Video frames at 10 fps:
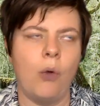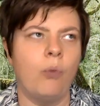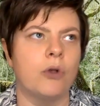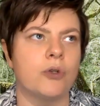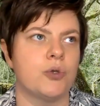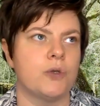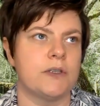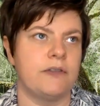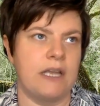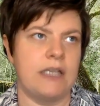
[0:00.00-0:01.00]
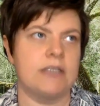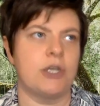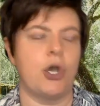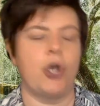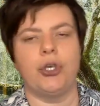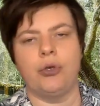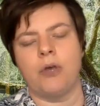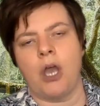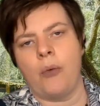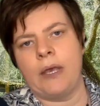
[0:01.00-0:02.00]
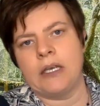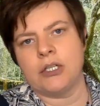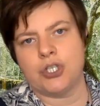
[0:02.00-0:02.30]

what sorts of things are you going